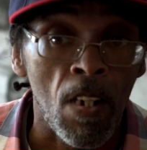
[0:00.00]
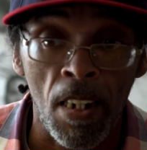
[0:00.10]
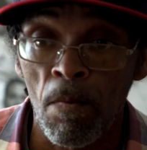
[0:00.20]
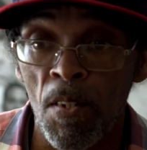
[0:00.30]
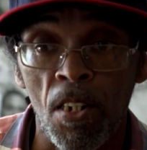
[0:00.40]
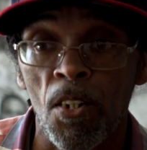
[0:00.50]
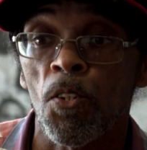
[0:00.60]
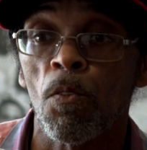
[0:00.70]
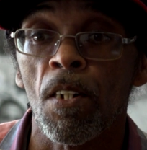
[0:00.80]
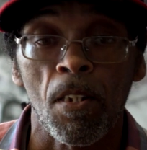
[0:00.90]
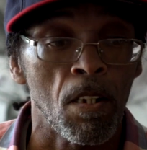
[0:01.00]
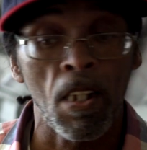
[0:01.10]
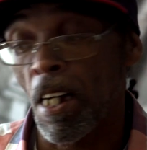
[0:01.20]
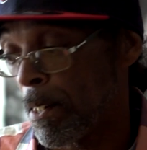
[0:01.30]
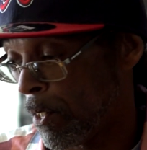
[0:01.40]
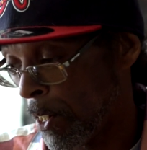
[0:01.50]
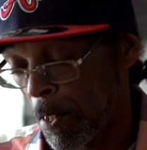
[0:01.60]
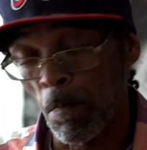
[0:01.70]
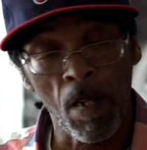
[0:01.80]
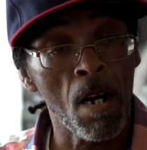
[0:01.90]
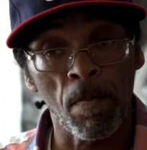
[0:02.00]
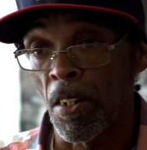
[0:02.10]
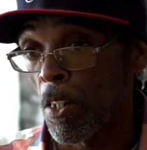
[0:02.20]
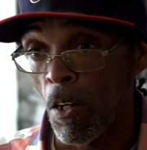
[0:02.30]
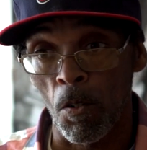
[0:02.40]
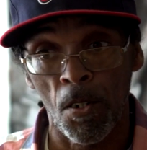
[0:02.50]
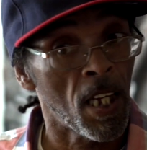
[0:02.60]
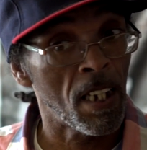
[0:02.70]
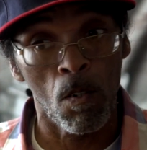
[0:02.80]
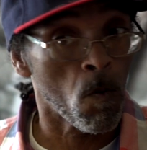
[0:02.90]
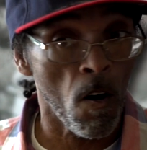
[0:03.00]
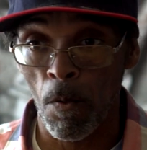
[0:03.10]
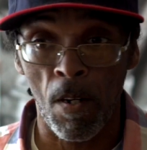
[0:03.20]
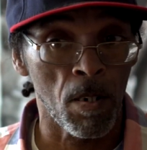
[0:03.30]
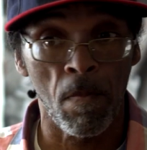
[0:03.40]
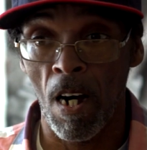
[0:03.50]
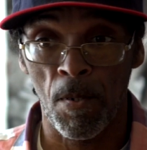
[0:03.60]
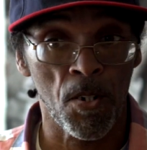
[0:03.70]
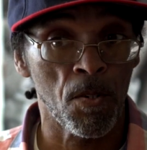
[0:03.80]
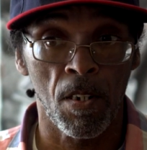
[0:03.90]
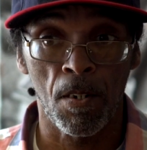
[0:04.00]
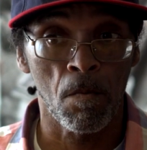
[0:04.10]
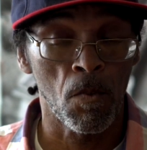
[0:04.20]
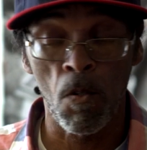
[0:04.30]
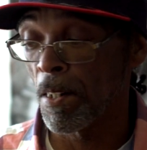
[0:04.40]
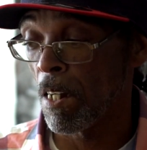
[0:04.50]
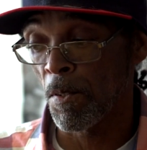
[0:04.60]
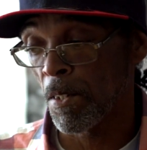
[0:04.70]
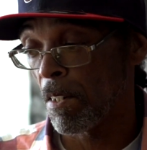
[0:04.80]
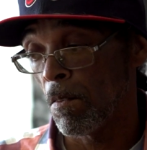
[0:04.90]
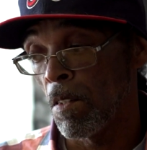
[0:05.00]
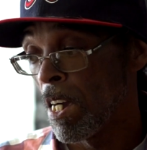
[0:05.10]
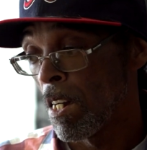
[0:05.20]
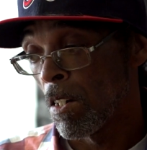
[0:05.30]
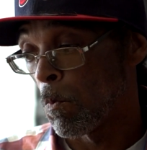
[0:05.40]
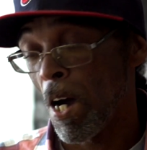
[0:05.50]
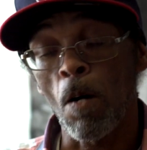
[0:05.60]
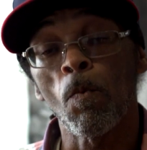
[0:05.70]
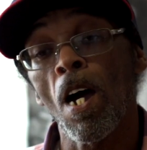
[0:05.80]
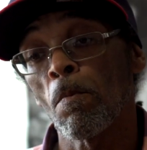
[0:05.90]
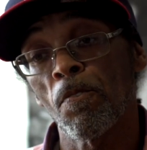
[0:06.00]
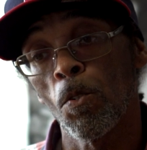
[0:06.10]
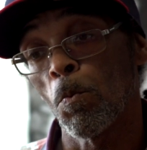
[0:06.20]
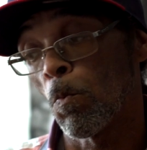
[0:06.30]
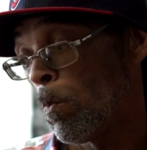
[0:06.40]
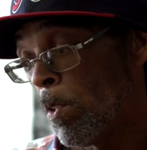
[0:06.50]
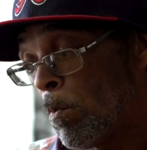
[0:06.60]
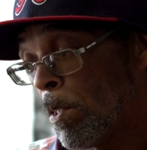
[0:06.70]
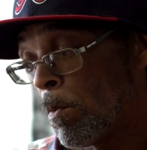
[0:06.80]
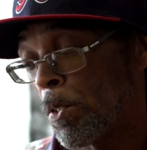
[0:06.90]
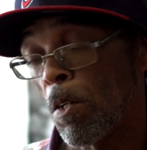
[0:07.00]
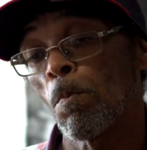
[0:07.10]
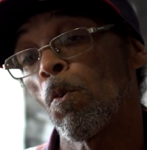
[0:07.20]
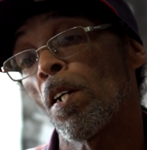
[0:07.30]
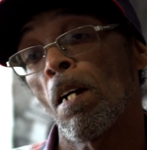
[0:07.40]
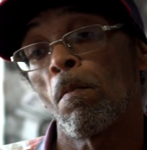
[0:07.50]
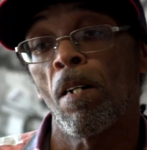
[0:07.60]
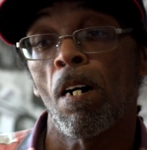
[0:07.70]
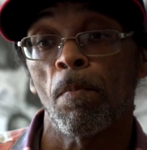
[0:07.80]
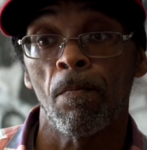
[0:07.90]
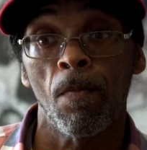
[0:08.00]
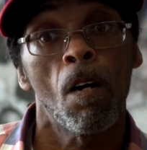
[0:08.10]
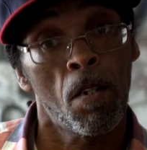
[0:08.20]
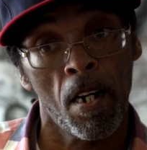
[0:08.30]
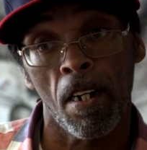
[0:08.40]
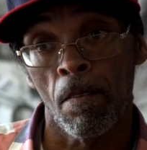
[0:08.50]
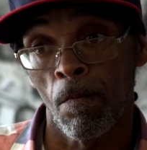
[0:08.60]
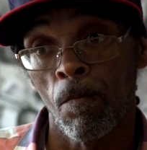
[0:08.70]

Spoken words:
Not even just the streets. Not just in Bompton. No, because they don't walk around in Bompton streets. You ain't never seen. What happened with Fruit when Soulja Boy came to Bompton? Okay.